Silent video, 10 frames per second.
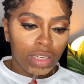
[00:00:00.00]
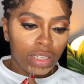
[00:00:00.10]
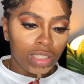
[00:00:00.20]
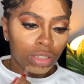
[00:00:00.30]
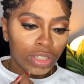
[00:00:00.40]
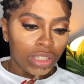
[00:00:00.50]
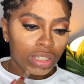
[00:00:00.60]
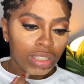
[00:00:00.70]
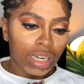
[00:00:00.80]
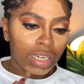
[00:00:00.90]
So she
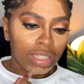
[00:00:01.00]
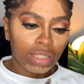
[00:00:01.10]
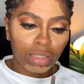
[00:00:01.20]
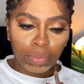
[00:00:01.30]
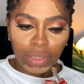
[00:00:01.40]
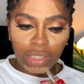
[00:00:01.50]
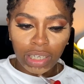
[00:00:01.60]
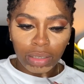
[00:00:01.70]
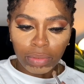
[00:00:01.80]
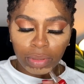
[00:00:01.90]
decides, the police tell
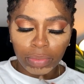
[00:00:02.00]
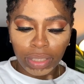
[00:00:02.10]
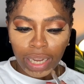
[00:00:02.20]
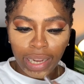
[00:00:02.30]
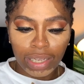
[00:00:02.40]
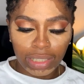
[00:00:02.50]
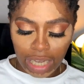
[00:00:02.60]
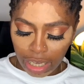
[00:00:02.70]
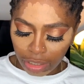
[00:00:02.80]
them to put their hands down.